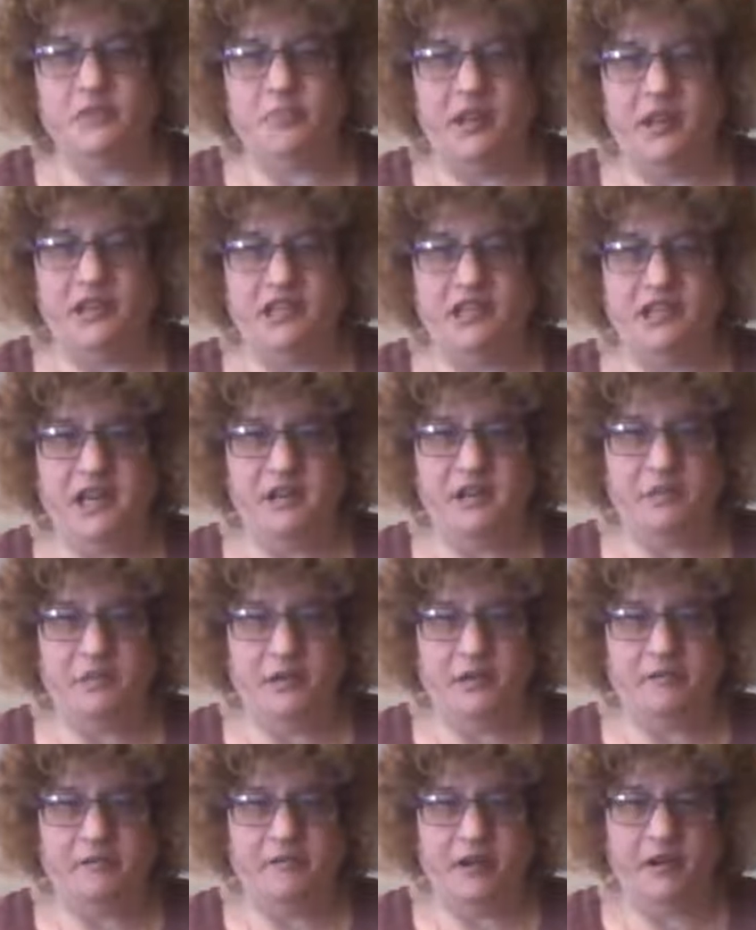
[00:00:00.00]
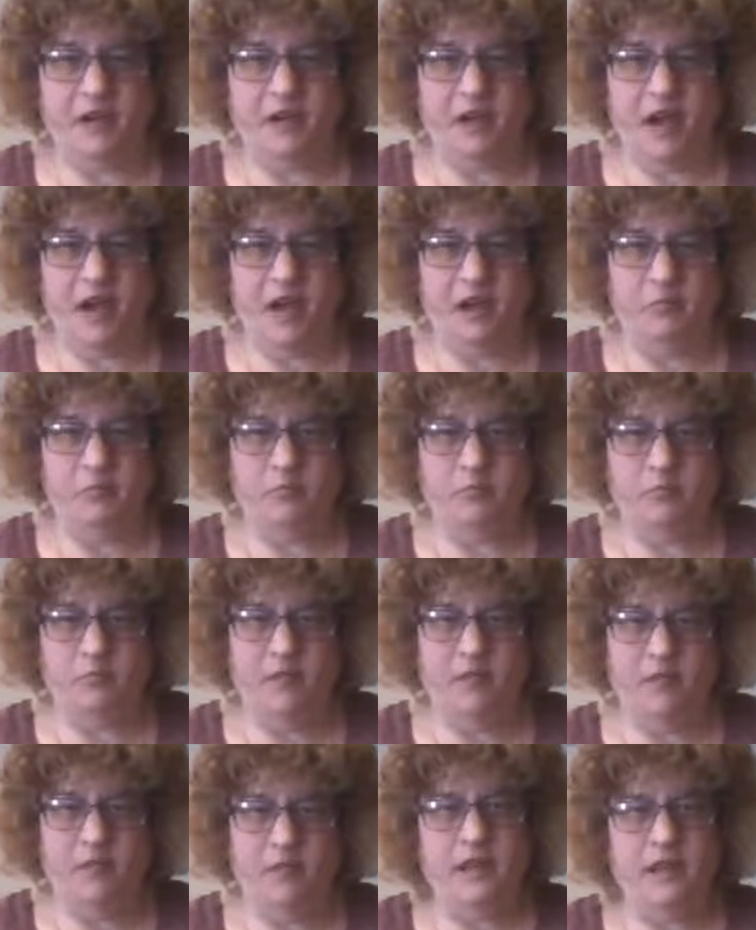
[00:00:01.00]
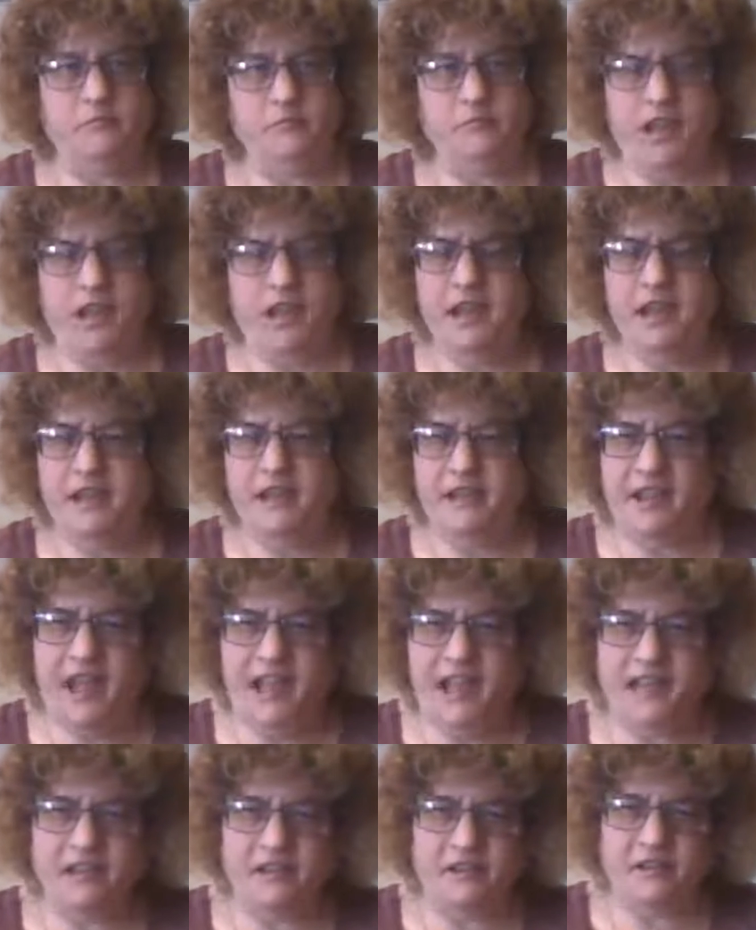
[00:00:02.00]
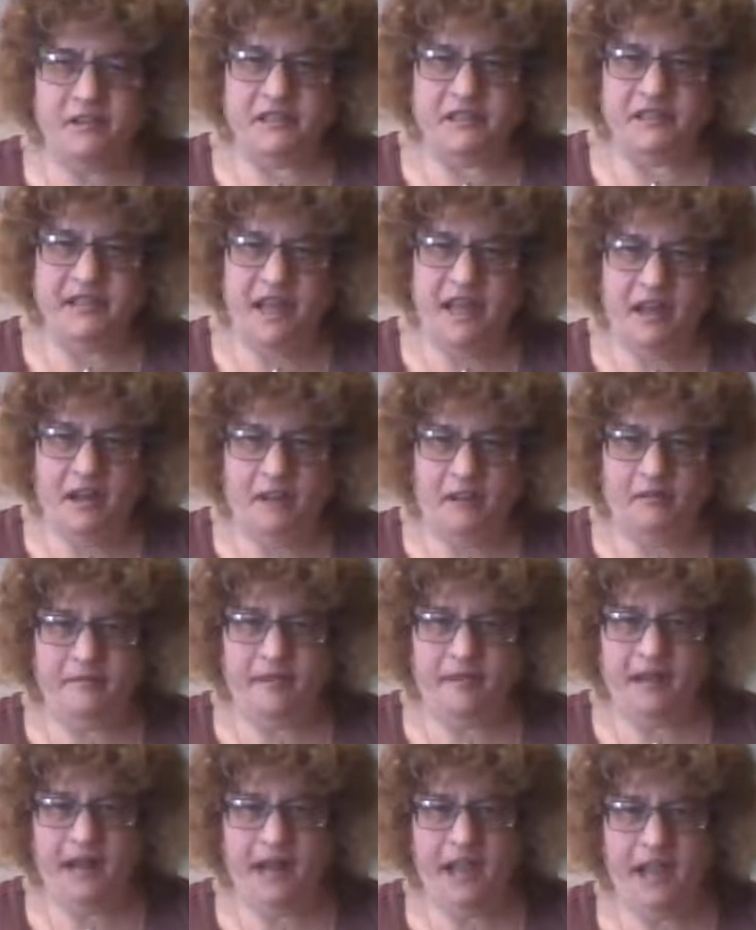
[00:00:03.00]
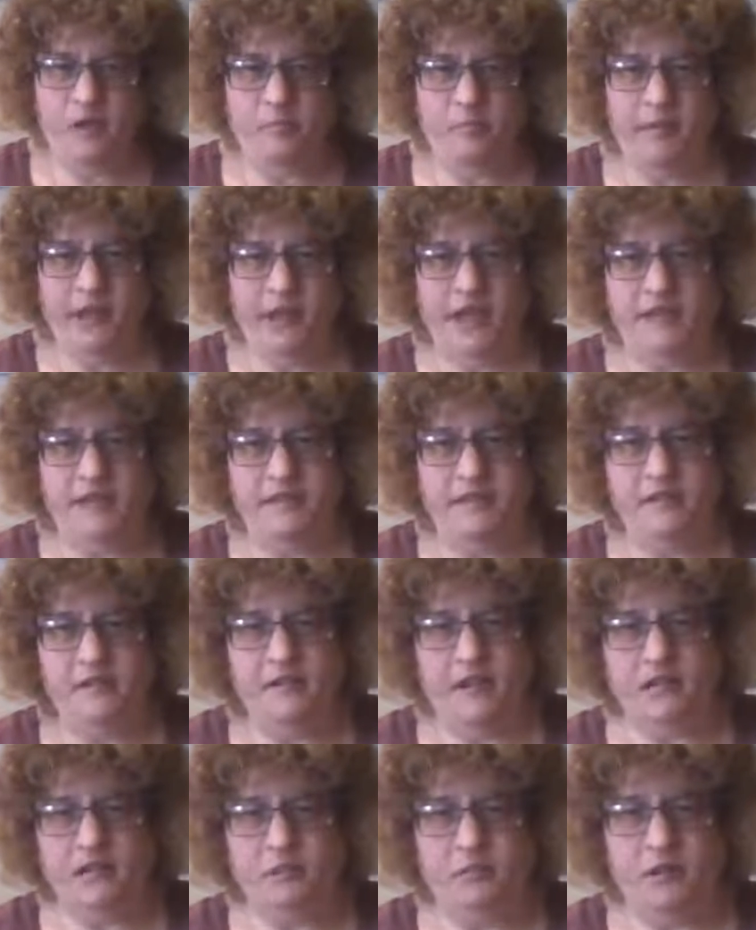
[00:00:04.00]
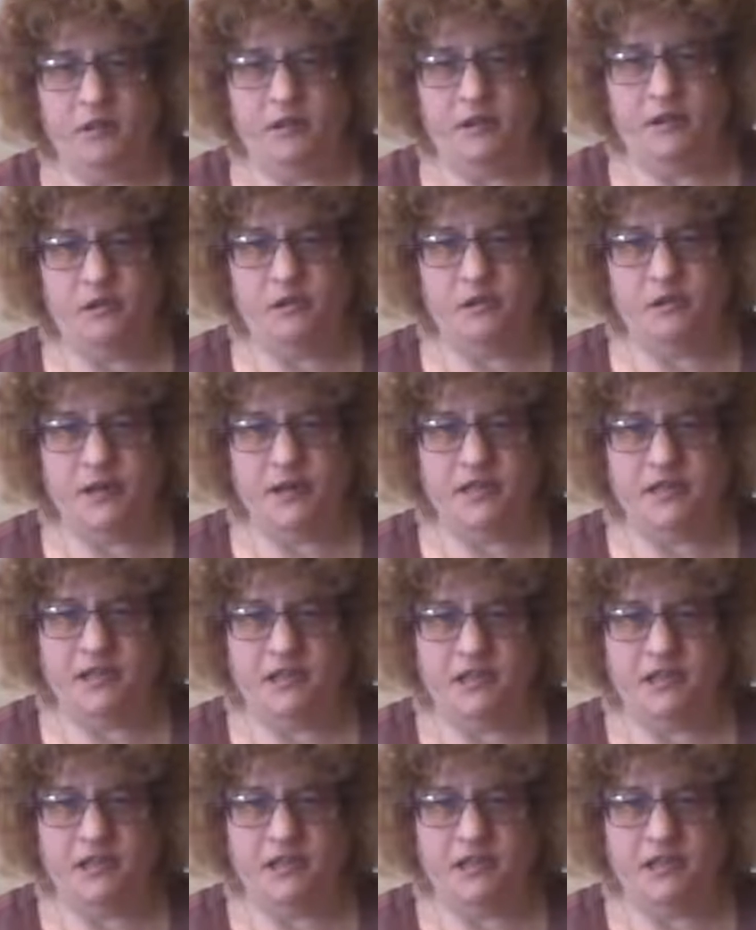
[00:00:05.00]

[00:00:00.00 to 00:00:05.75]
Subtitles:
much, Amber, for being a light yourself and helping other entrepreneurs.